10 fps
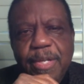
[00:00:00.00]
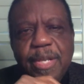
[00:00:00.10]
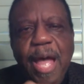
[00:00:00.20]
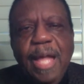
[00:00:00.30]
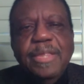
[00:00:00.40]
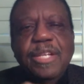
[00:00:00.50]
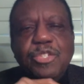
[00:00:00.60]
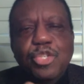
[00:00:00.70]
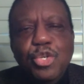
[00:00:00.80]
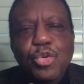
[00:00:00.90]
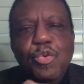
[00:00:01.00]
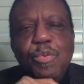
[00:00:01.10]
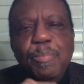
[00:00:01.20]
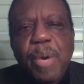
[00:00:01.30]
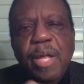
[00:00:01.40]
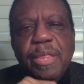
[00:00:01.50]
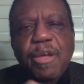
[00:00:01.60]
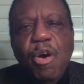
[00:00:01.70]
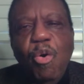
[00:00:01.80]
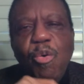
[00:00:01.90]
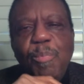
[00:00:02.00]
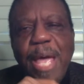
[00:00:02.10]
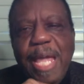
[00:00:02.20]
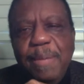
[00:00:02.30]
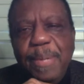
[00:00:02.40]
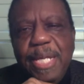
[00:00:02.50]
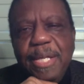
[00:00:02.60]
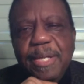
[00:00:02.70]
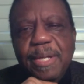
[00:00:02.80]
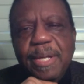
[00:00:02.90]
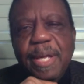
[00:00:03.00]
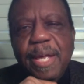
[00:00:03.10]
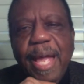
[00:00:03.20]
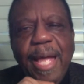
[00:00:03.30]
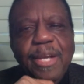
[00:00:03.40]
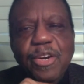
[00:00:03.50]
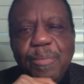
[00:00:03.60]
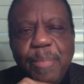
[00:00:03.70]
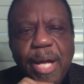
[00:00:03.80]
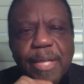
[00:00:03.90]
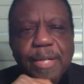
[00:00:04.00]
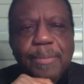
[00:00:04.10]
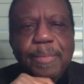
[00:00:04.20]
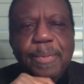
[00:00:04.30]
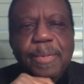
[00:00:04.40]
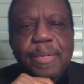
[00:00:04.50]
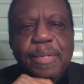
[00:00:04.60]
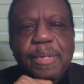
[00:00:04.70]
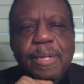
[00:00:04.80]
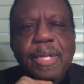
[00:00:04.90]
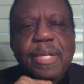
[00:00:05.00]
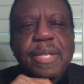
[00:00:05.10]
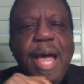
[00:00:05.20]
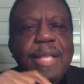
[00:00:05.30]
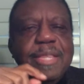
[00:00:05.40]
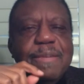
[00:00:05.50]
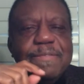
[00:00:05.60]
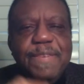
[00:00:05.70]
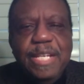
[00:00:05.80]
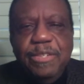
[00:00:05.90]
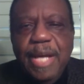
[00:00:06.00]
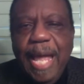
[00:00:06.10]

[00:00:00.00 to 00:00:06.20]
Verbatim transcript: Not the two month old baby and her mother, not the field